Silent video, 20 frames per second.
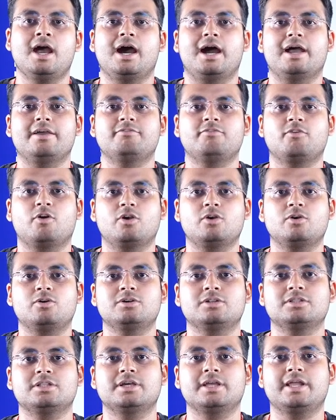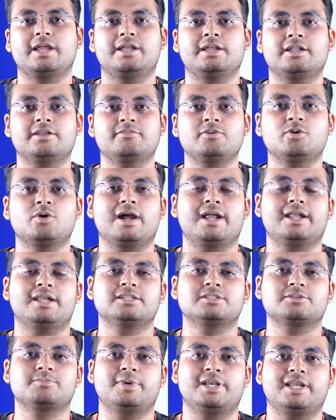I followed the interview
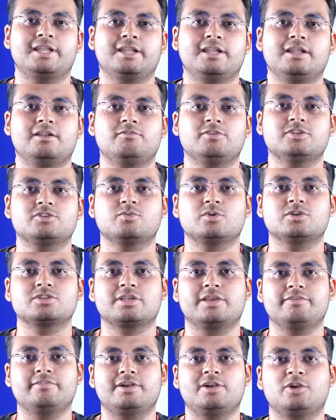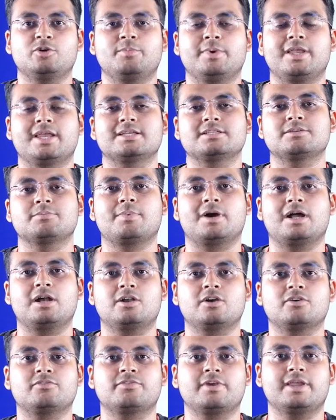guidance material which was given to me as a part
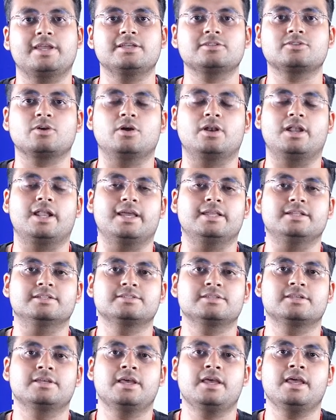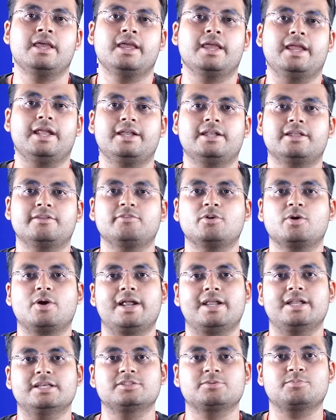of ACE online's interview
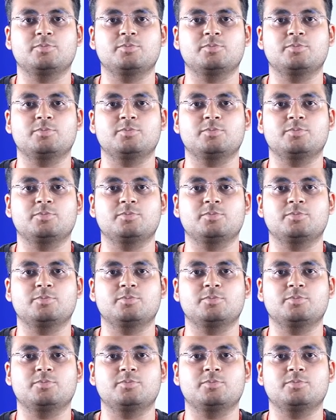guidance